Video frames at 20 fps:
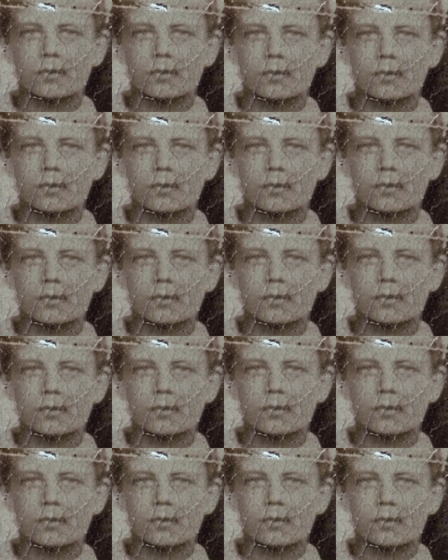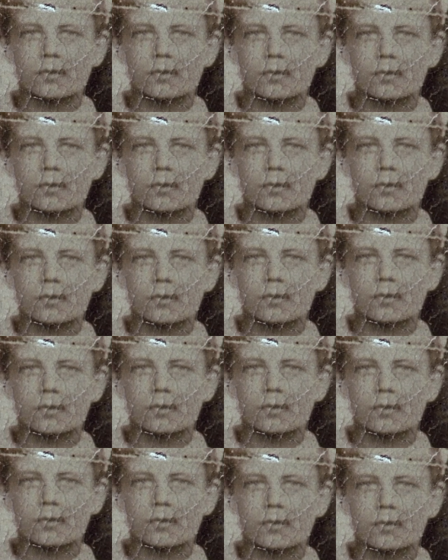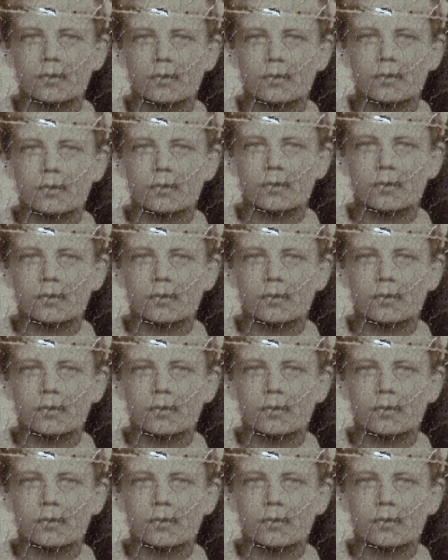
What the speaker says: (no one is talking)